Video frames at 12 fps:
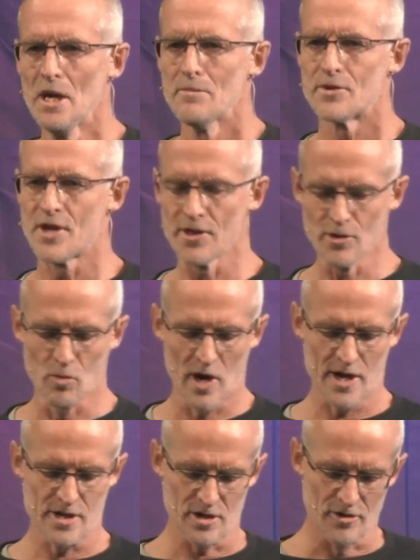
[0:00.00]
But the other
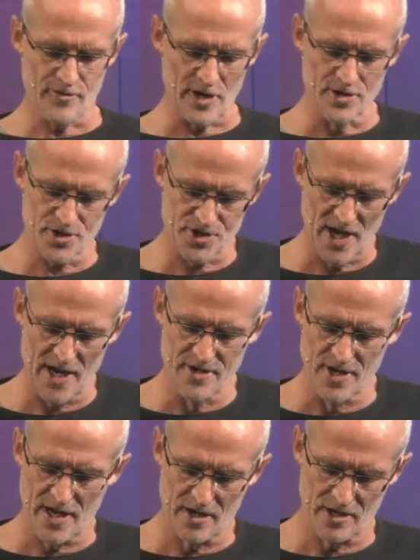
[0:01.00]
way of
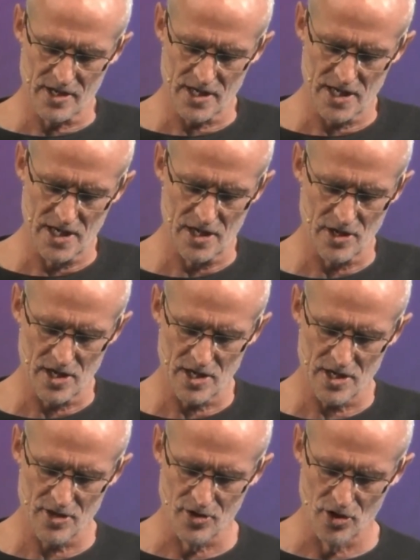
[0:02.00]
understanding
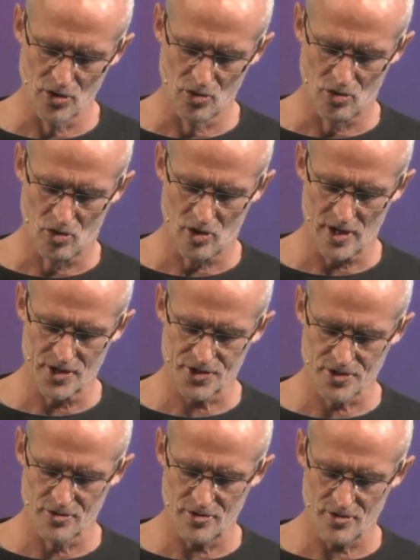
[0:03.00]
the law is
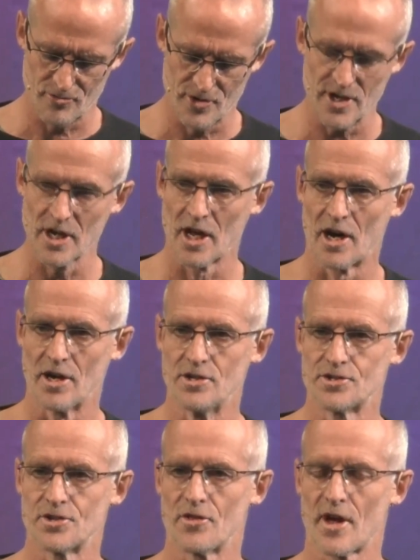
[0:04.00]
to
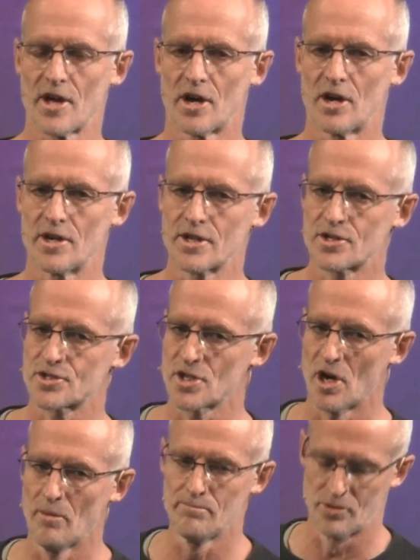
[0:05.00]
realize that they are
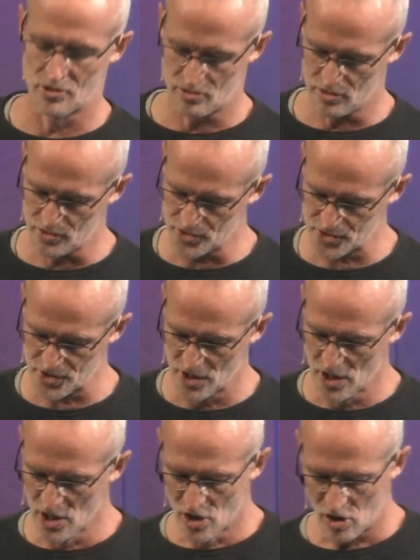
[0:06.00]
examples
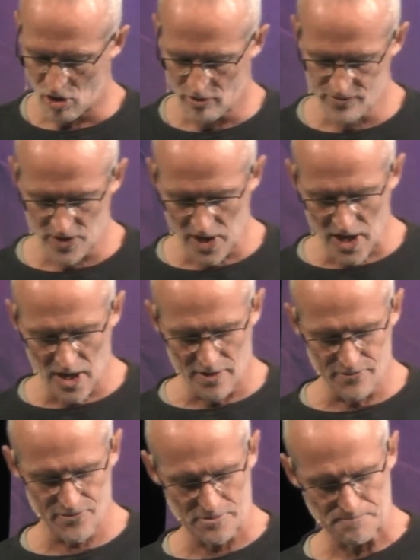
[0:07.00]
of
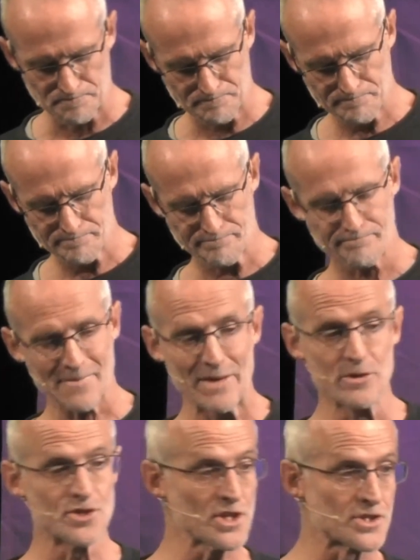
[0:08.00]
love. I
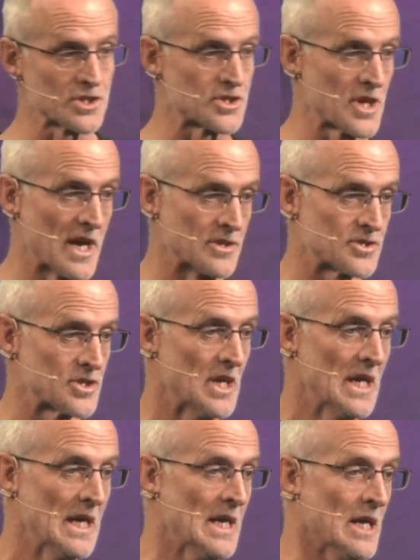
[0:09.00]
mean, Jesus says
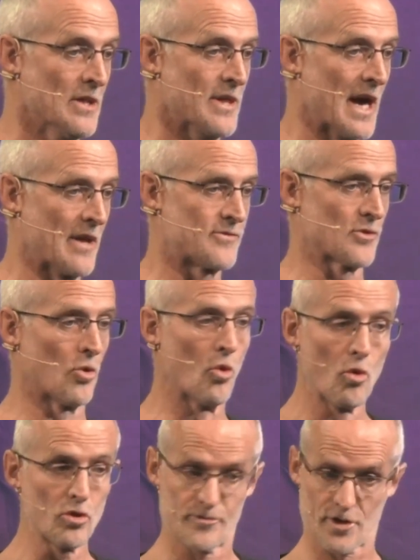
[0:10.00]
that
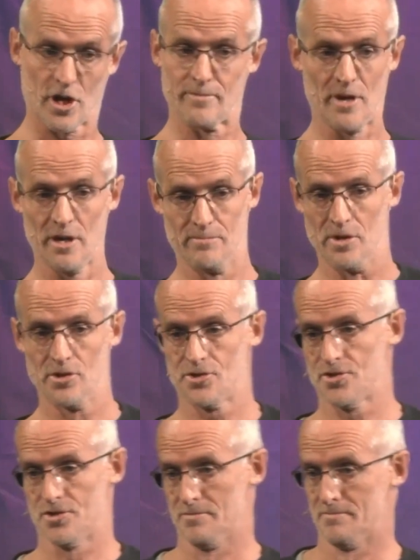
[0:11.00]
all of the
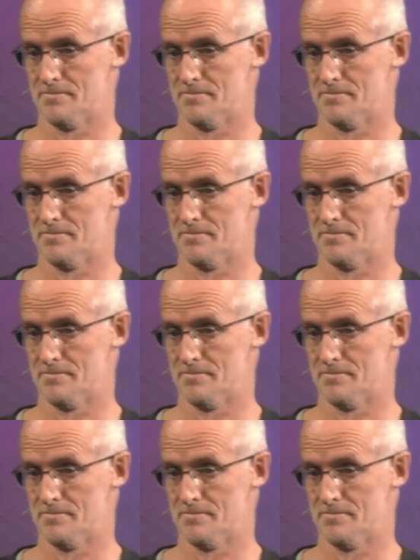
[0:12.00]
commandments,